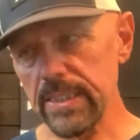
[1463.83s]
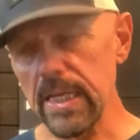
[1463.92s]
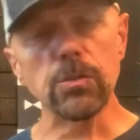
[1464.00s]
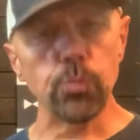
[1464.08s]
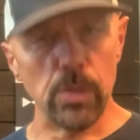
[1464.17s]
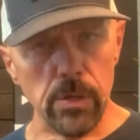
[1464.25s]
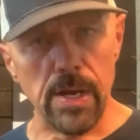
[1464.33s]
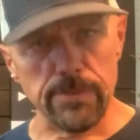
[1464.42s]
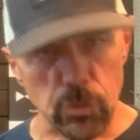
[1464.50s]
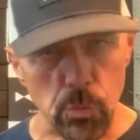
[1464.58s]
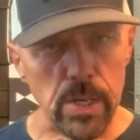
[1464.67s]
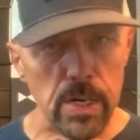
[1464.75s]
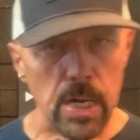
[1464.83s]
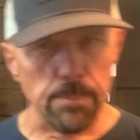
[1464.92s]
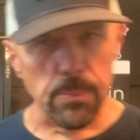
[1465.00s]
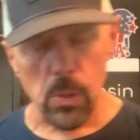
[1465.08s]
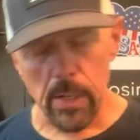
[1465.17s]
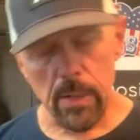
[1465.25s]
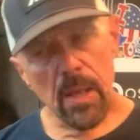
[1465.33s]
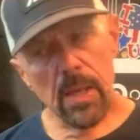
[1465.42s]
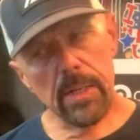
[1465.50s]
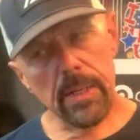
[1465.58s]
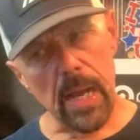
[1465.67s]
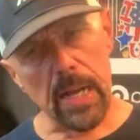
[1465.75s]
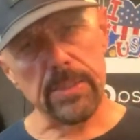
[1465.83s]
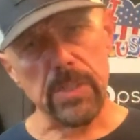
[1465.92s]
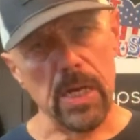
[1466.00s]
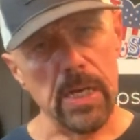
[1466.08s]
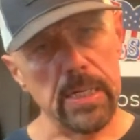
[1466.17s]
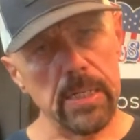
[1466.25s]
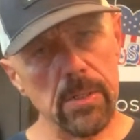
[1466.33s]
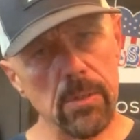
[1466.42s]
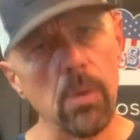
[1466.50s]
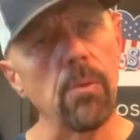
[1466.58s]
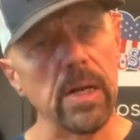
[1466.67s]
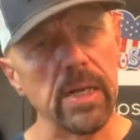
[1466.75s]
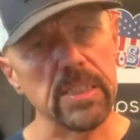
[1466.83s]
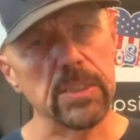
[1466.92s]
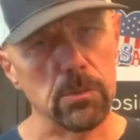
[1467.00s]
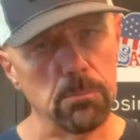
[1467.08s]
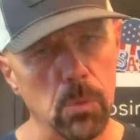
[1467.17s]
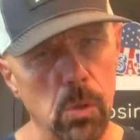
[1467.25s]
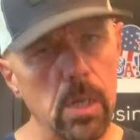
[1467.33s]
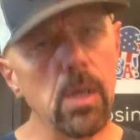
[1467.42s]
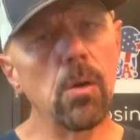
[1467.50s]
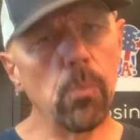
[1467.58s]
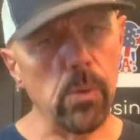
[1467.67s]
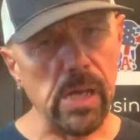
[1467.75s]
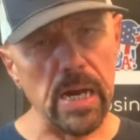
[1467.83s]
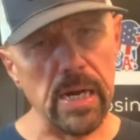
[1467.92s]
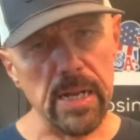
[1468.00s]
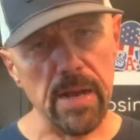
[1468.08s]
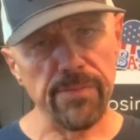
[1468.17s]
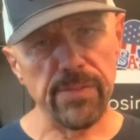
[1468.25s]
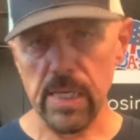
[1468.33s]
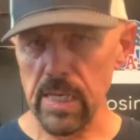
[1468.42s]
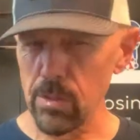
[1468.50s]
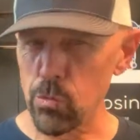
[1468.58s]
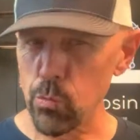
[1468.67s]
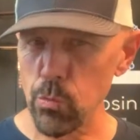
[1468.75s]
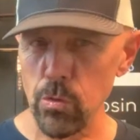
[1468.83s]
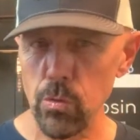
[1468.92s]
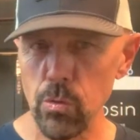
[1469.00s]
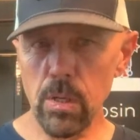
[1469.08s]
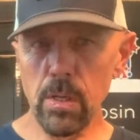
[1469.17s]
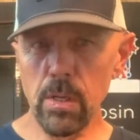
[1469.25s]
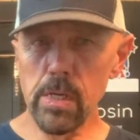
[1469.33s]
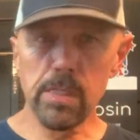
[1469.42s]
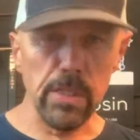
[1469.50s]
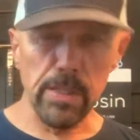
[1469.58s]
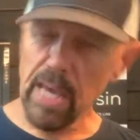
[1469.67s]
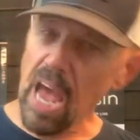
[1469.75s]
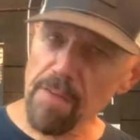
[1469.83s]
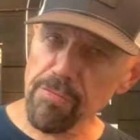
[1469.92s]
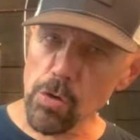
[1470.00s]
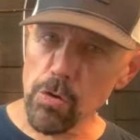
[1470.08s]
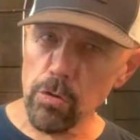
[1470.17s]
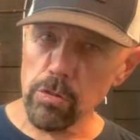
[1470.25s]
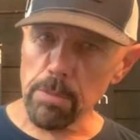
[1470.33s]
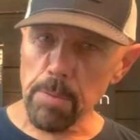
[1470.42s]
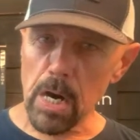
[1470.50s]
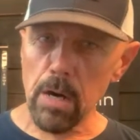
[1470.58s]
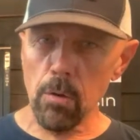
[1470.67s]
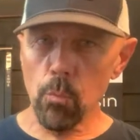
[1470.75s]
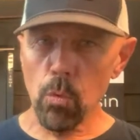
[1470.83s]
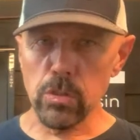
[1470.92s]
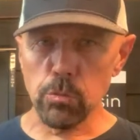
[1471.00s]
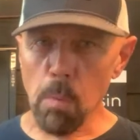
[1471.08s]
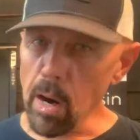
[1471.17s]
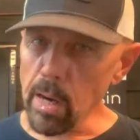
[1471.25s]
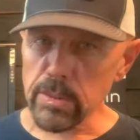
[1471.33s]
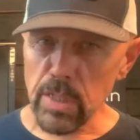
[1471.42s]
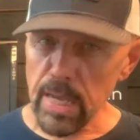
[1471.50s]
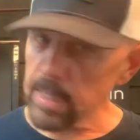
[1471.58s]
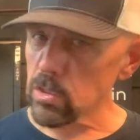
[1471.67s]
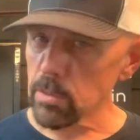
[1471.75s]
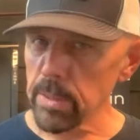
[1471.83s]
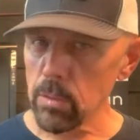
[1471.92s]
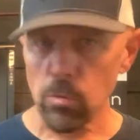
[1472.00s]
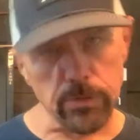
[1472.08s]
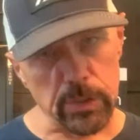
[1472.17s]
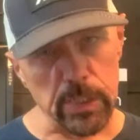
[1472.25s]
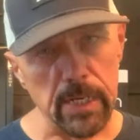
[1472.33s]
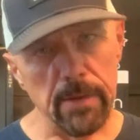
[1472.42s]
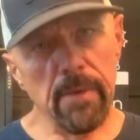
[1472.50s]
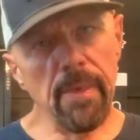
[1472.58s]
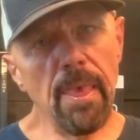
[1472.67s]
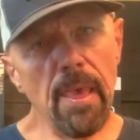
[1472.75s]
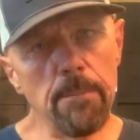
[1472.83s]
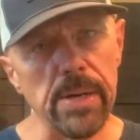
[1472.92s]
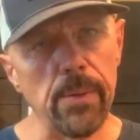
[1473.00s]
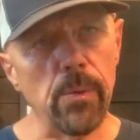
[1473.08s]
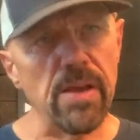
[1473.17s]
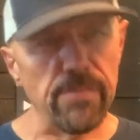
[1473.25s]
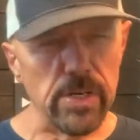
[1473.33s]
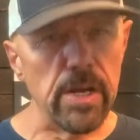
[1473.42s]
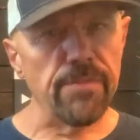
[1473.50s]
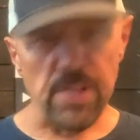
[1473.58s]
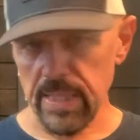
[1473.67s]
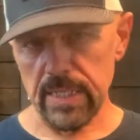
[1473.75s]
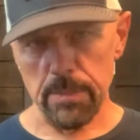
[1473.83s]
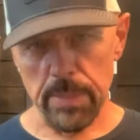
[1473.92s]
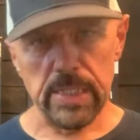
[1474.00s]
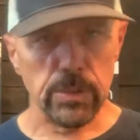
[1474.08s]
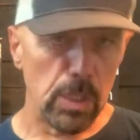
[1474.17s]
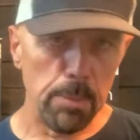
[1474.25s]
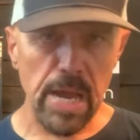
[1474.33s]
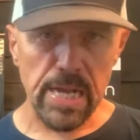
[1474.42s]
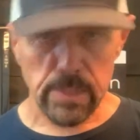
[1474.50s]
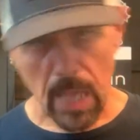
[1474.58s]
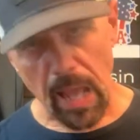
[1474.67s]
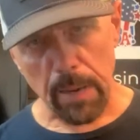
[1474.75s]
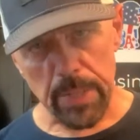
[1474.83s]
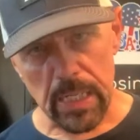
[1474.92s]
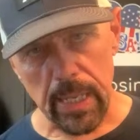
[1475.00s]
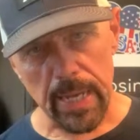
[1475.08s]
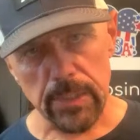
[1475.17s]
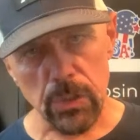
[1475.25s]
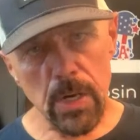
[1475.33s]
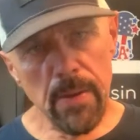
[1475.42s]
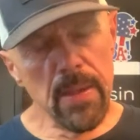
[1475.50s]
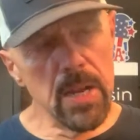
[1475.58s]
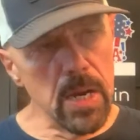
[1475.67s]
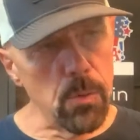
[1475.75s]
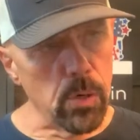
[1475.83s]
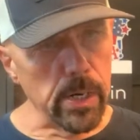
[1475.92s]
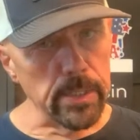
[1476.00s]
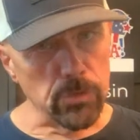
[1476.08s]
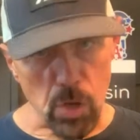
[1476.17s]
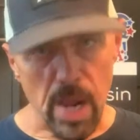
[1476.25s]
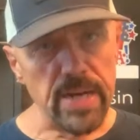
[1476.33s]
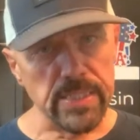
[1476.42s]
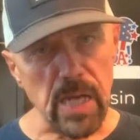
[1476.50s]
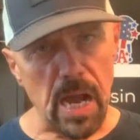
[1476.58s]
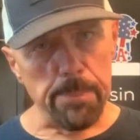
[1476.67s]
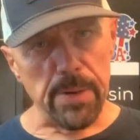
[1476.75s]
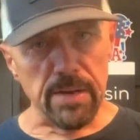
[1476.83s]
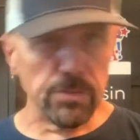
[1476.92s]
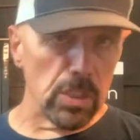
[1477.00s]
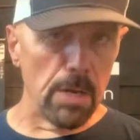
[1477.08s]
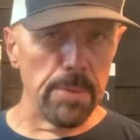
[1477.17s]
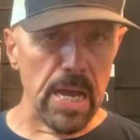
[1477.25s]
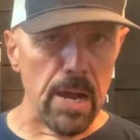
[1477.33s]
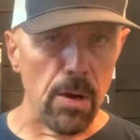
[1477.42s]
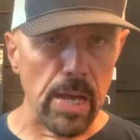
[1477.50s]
Yes, we do have squid on board. Not a ton. We want to get some more. We've got enough to get through till the afternoon tomorrow, was Mark's estimate. We'll see. But we have enough, I think, to make a sea bass halibut catch. We're going to try to top off somehow.